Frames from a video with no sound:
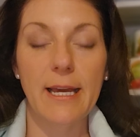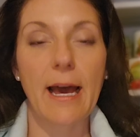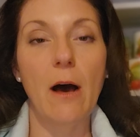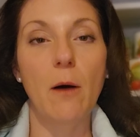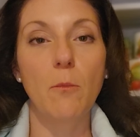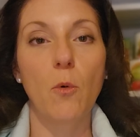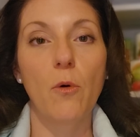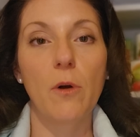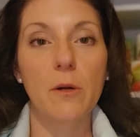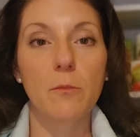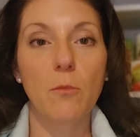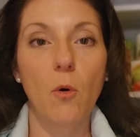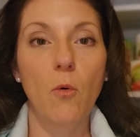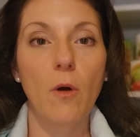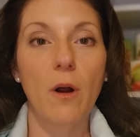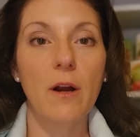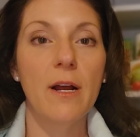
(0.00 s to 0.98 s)
out more and
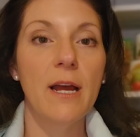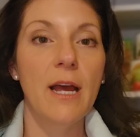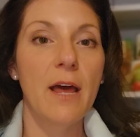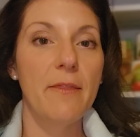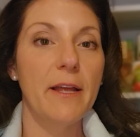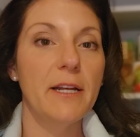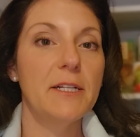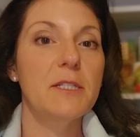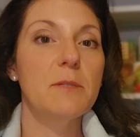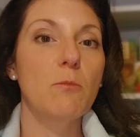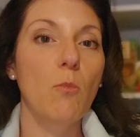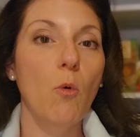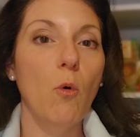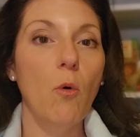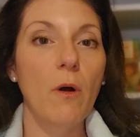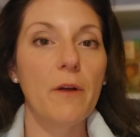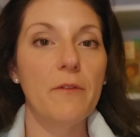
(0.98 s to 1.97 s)
more that it's
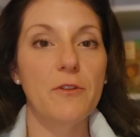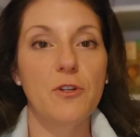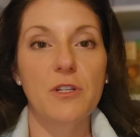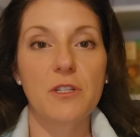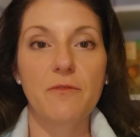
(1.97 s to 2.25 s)
more than just